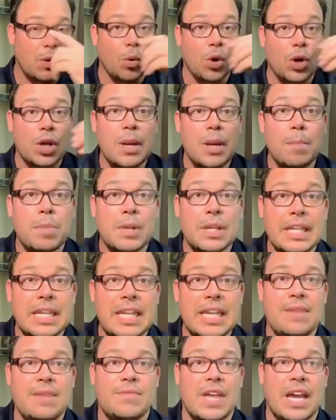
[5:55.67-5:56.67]
we're going to
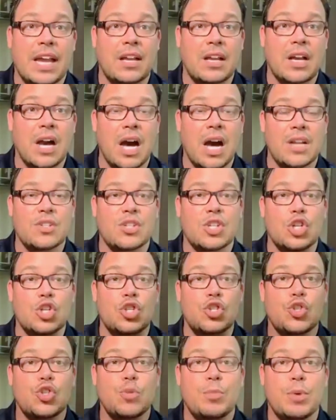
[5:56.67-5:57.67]
believe that God is going to
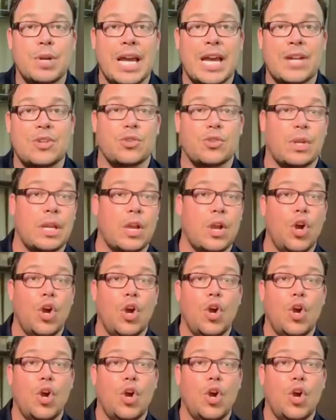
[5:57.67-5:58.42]
supernaturally